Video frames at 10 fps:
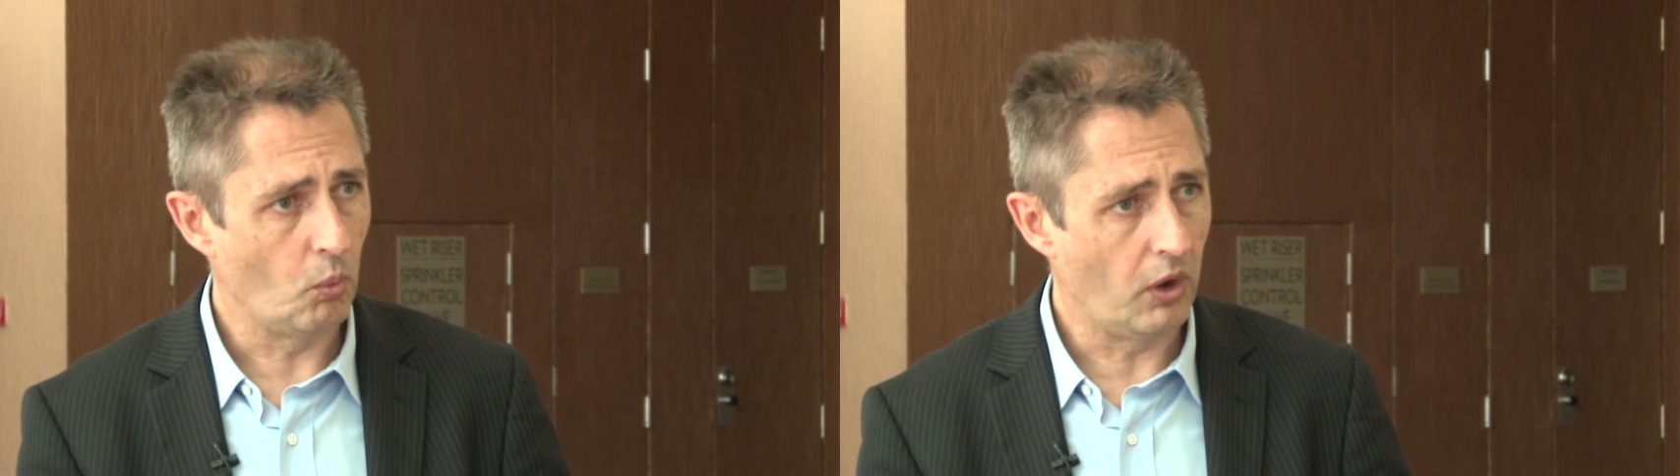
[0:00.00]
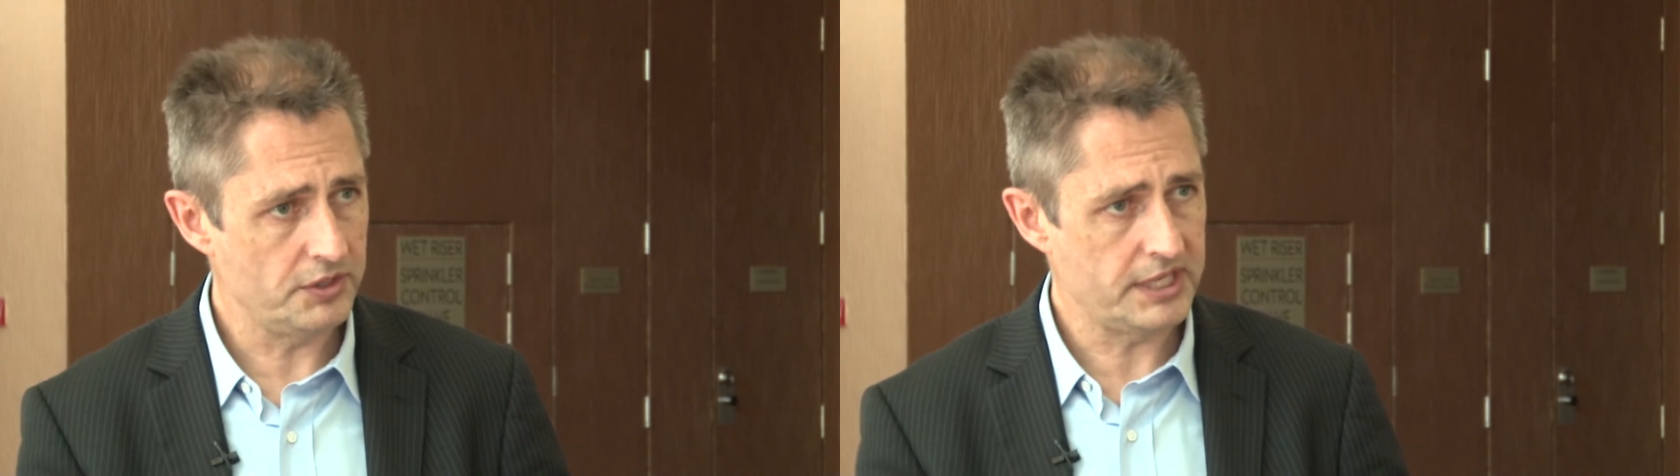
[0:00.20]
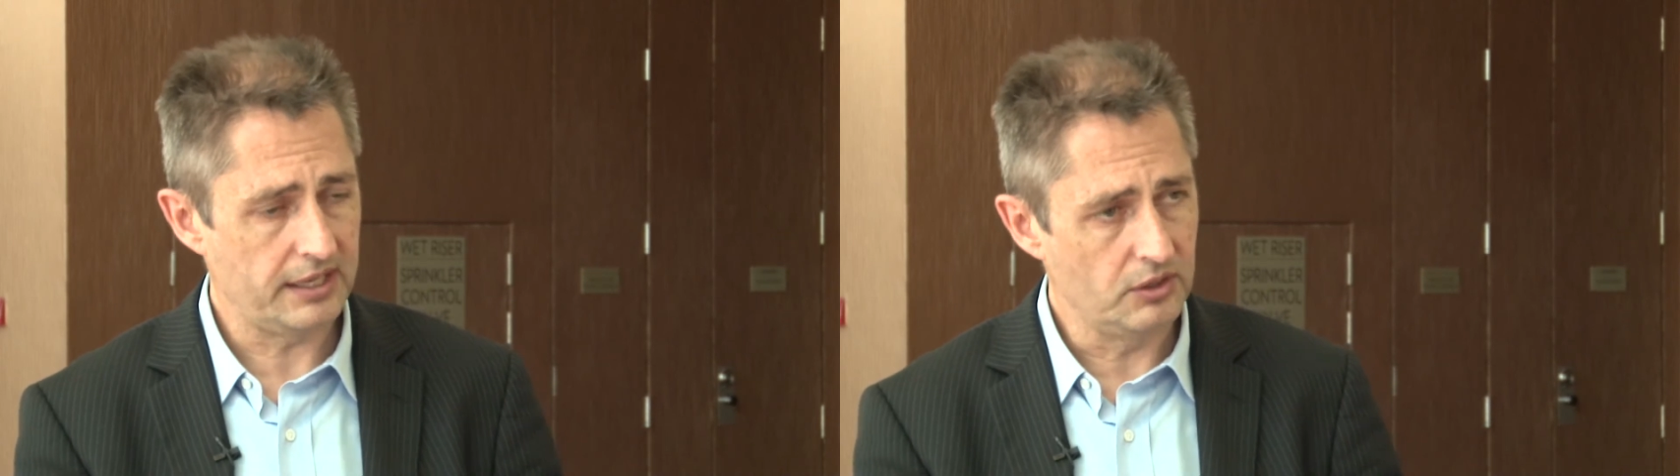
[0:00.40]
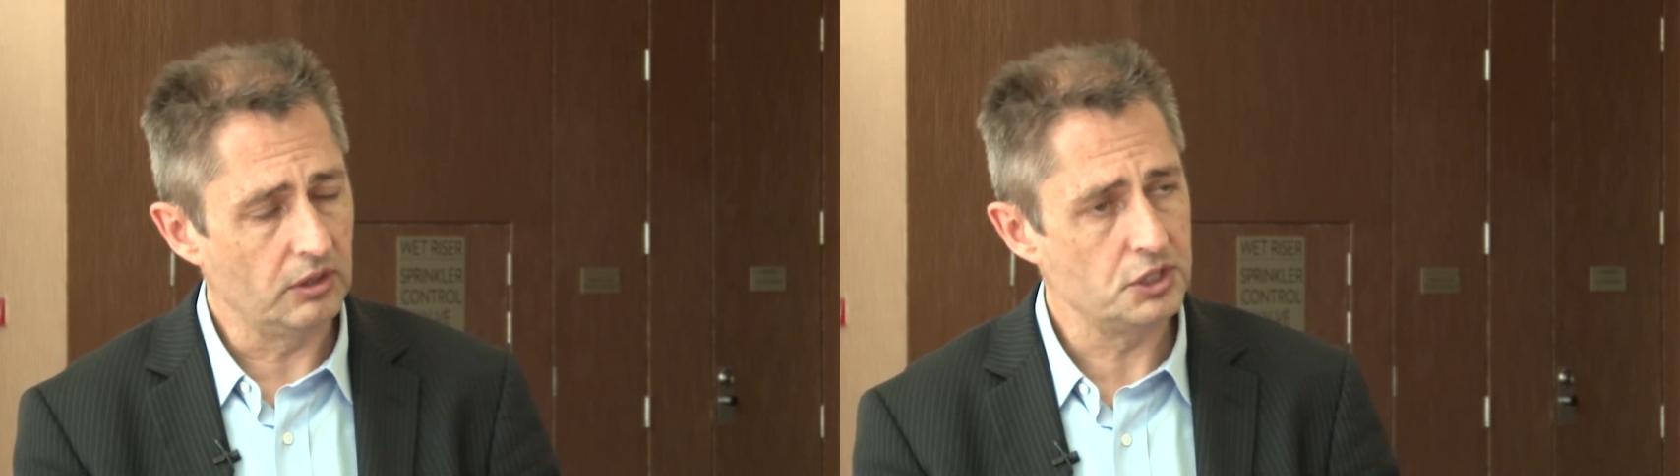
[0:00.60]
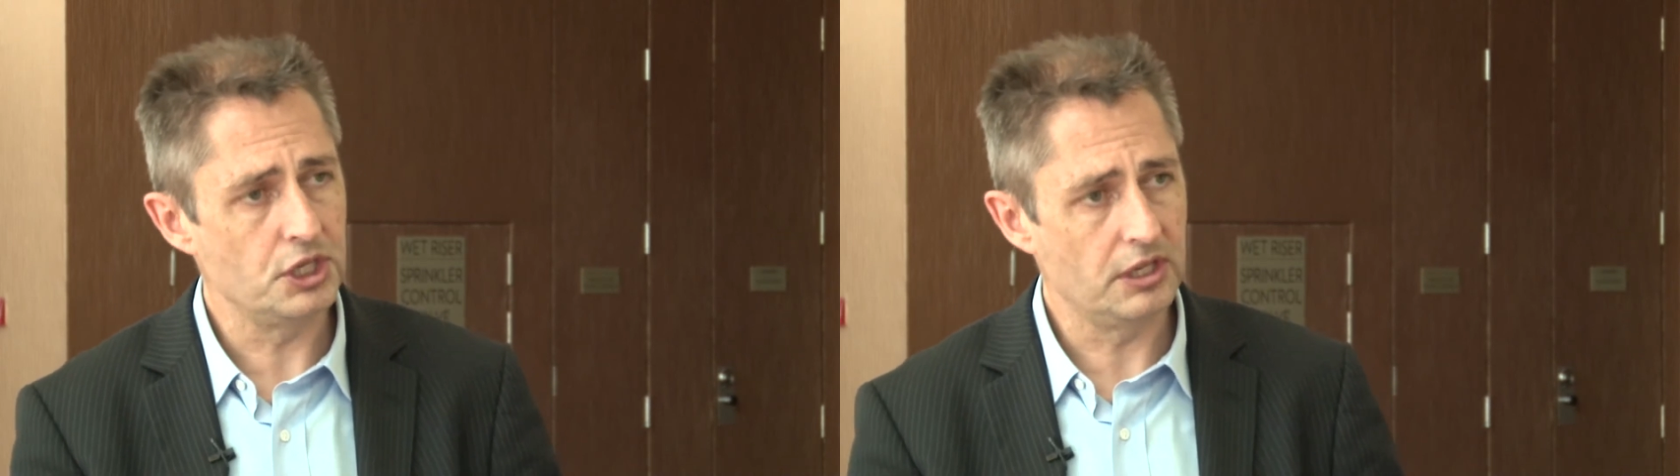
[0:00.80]
what
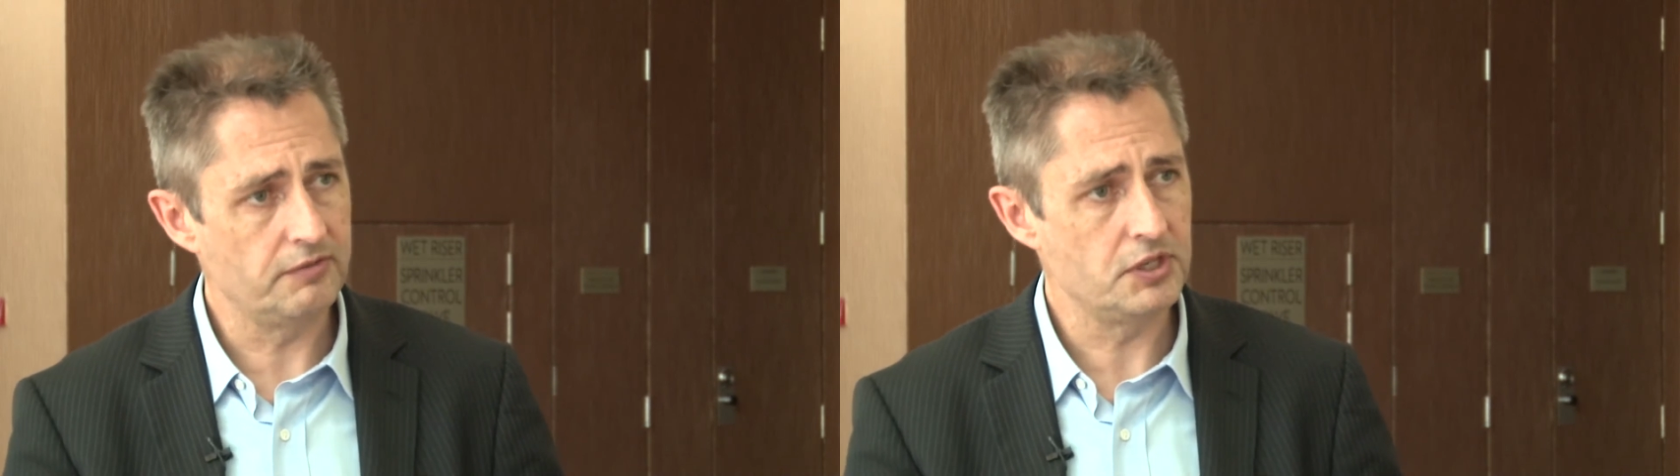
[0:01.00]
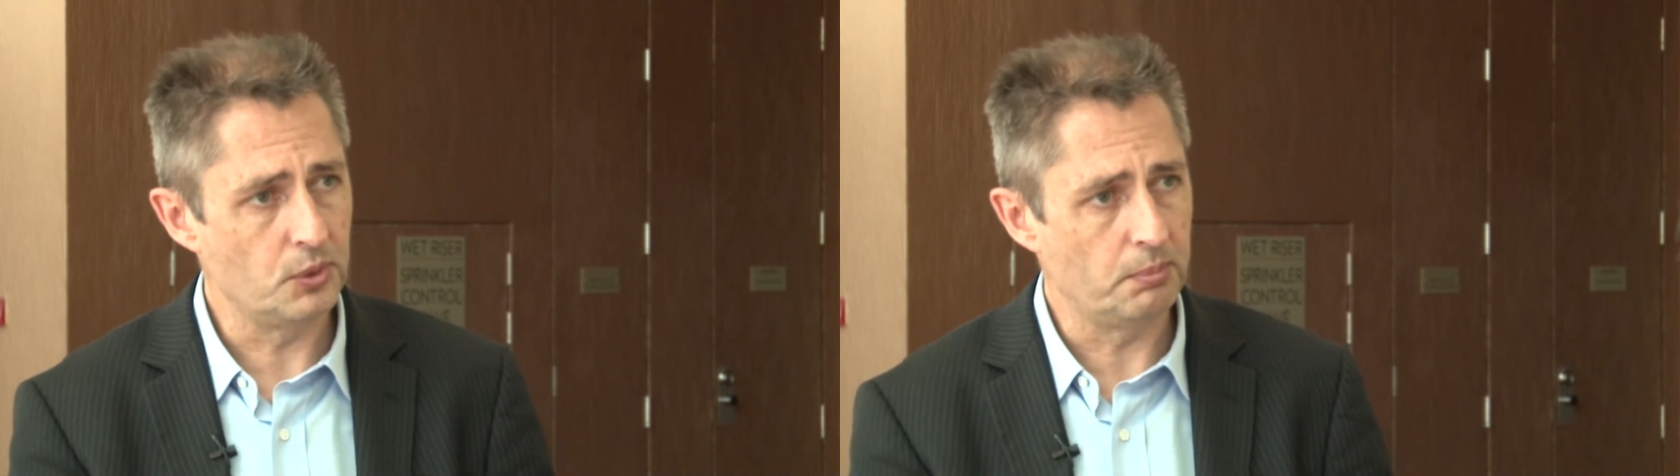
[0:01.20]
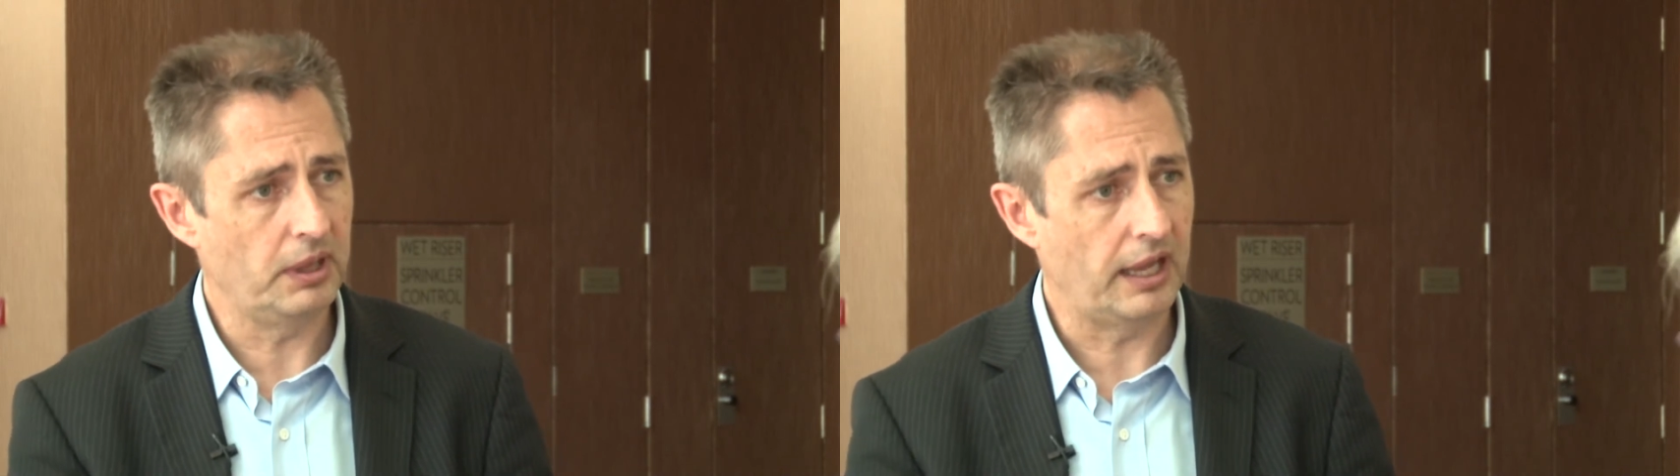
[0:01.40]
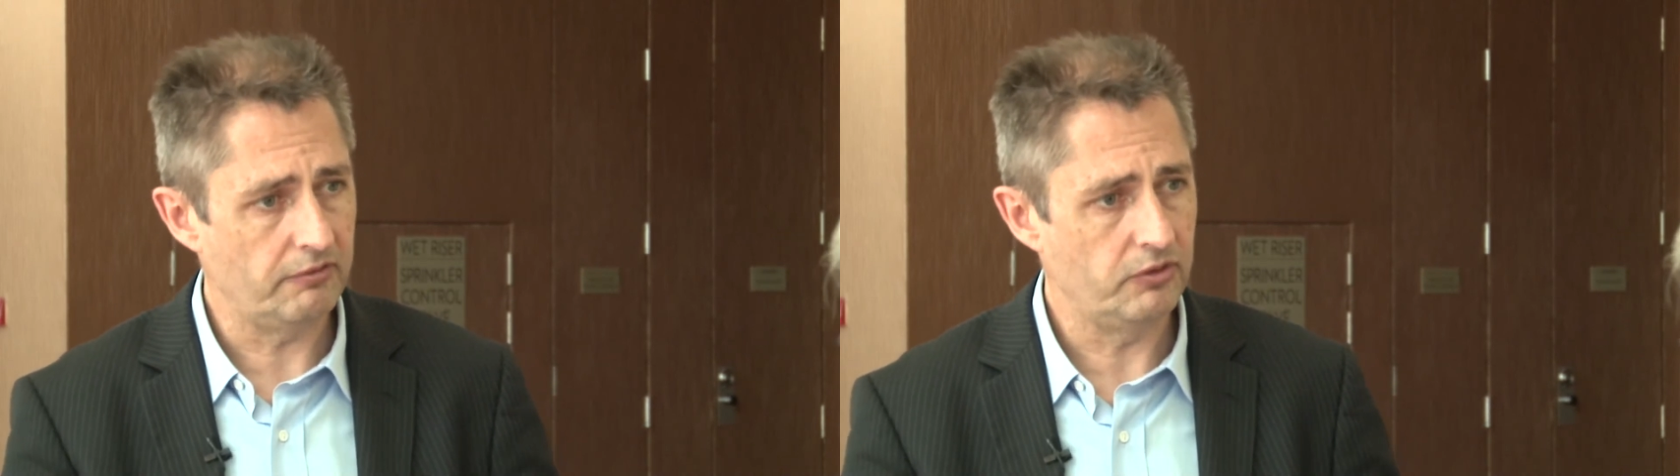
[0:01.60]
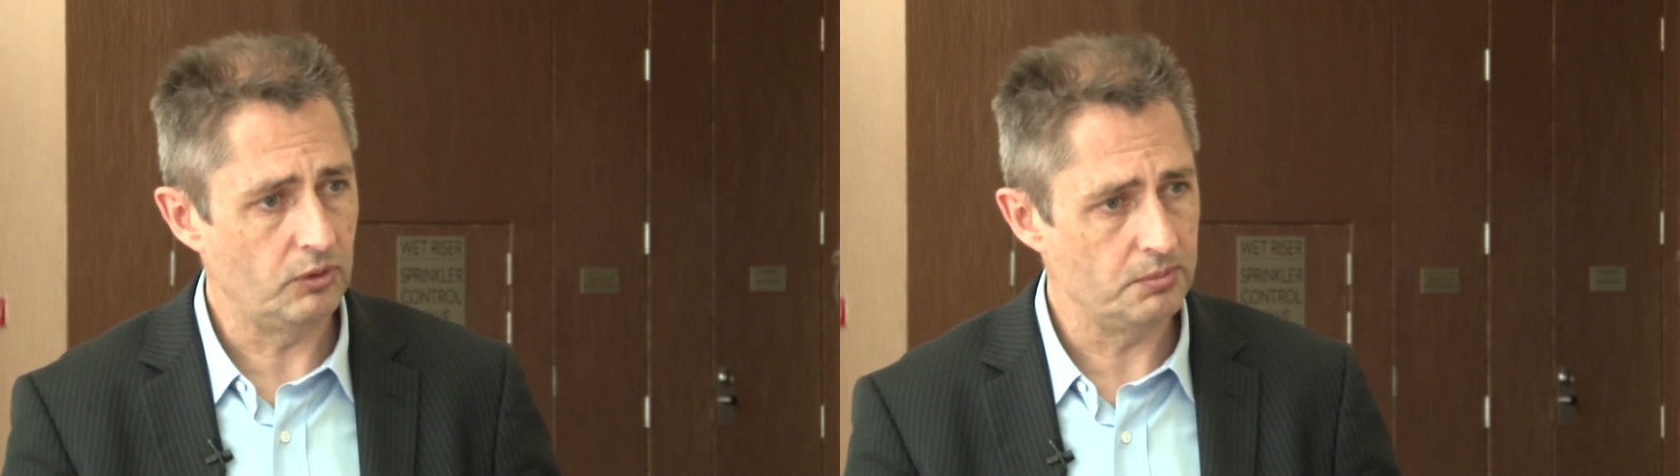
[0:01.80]
technology gives you a
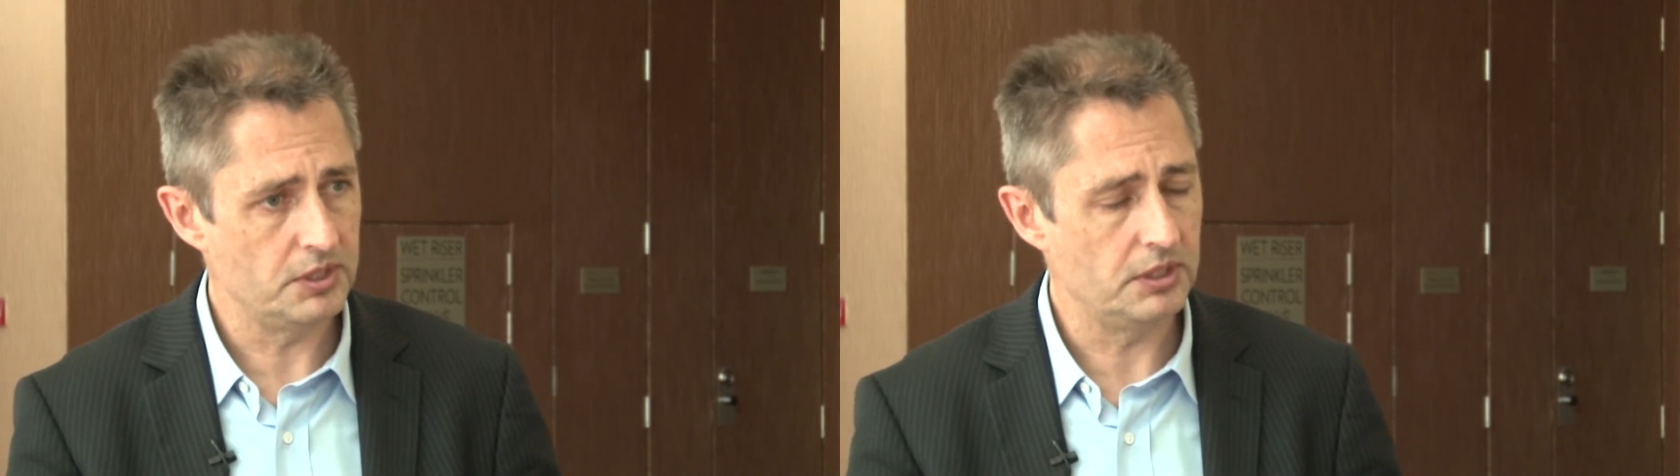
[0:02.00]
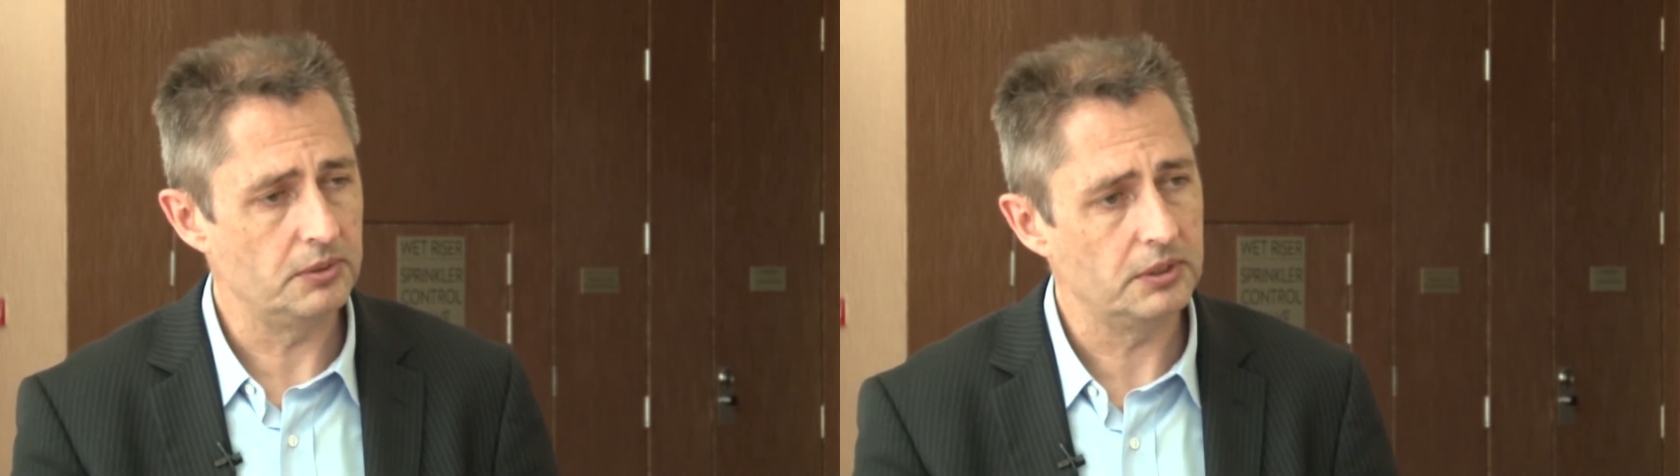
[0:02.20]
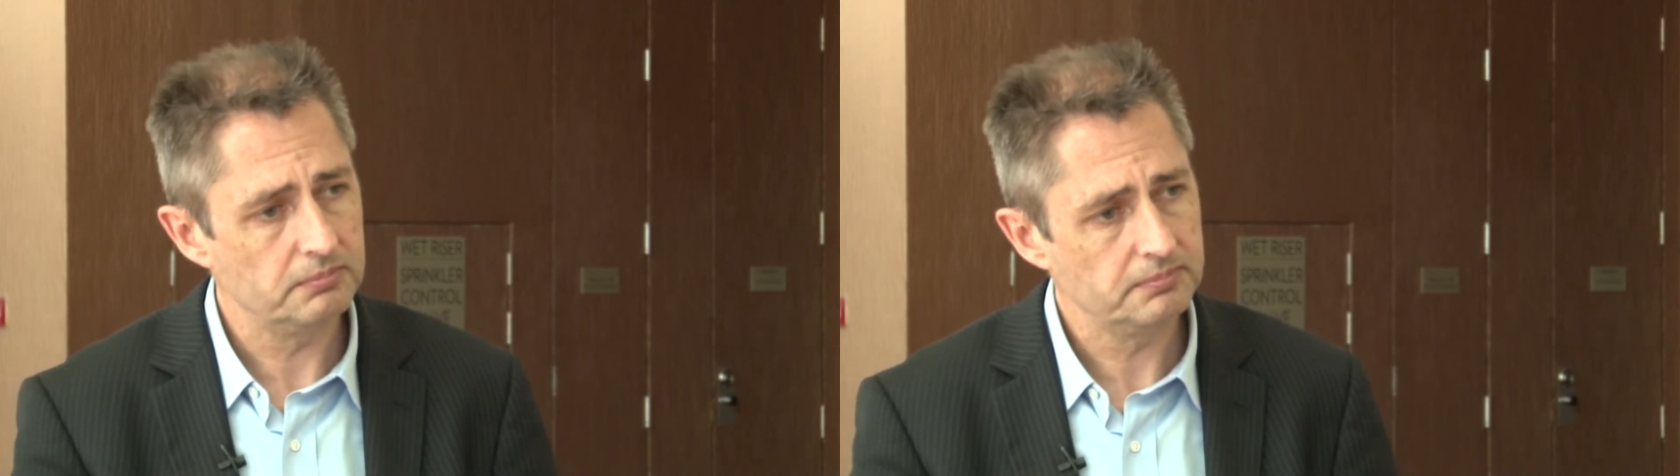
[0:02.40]
platform to do it.